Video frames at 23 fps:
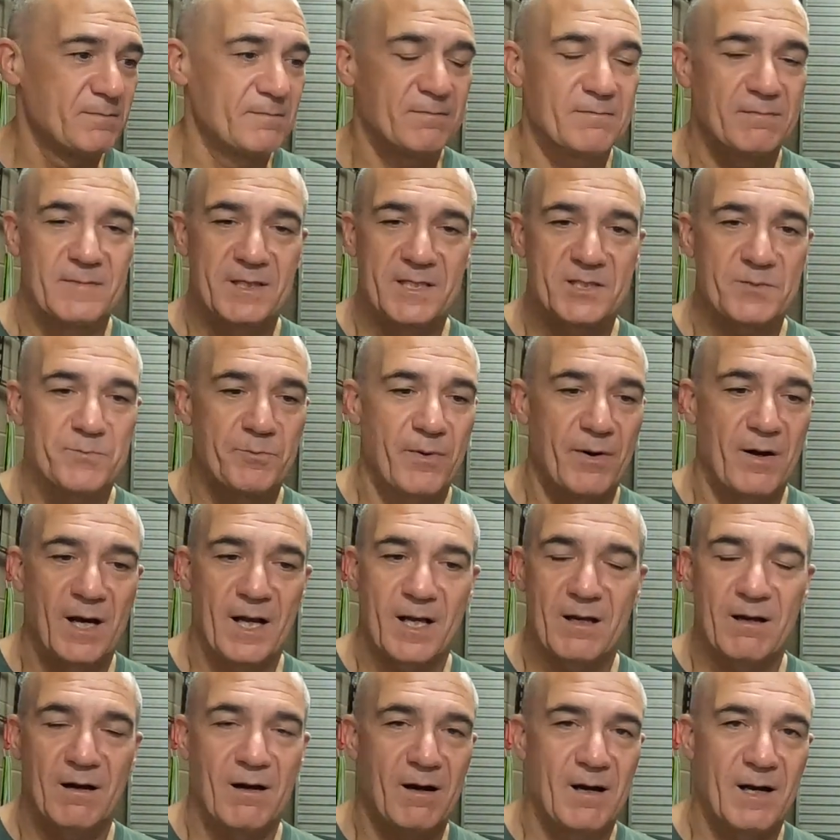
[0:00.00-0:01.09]
This bike,
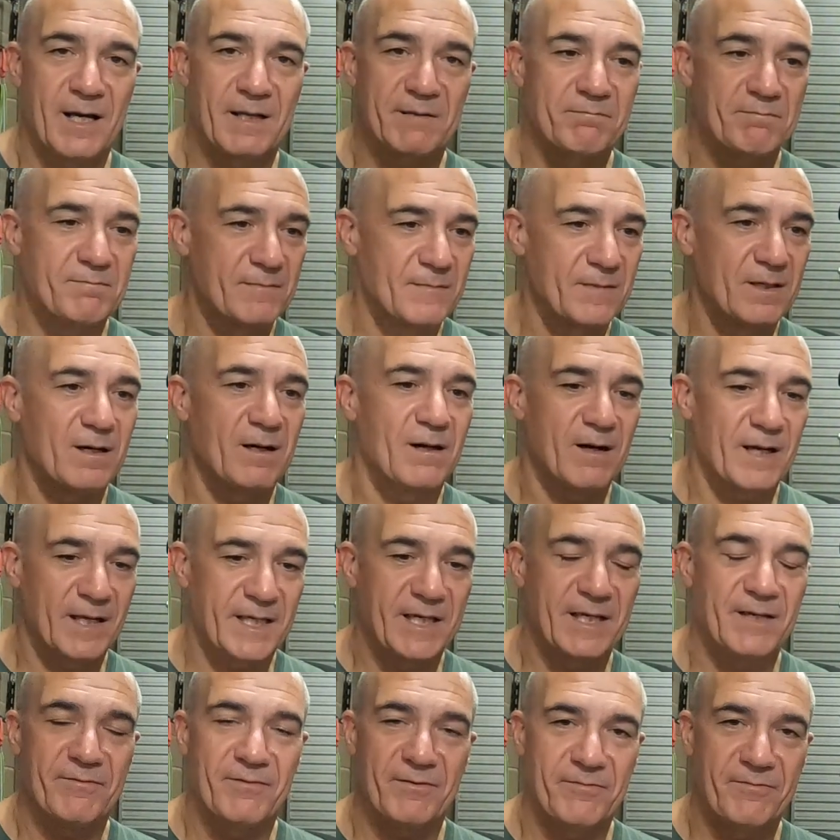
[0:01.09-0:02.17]
I
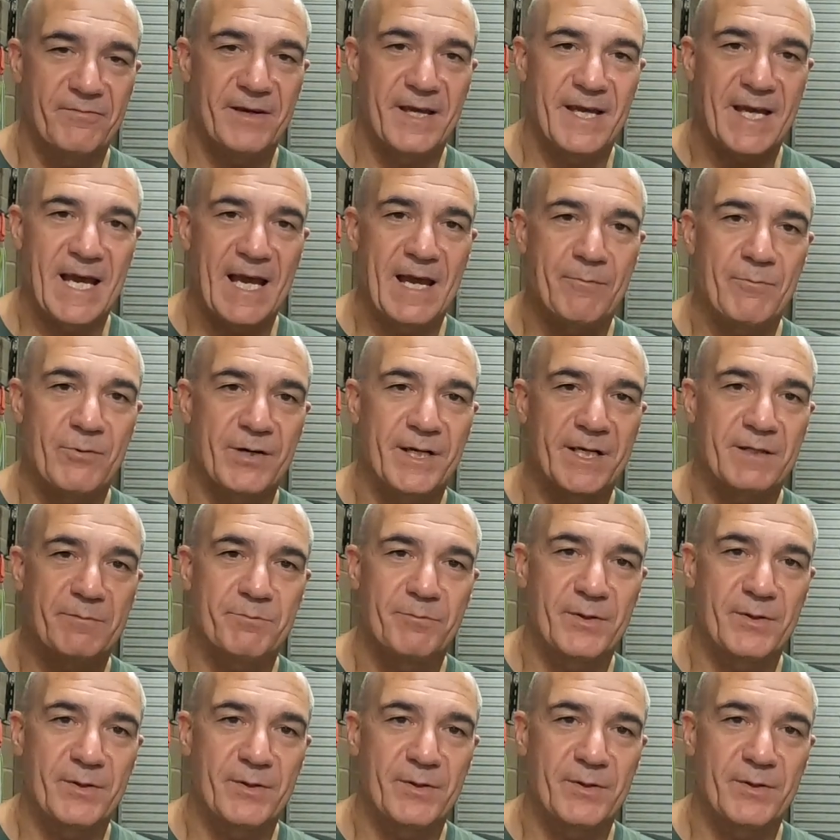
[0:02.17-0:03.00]
give a fair hammering,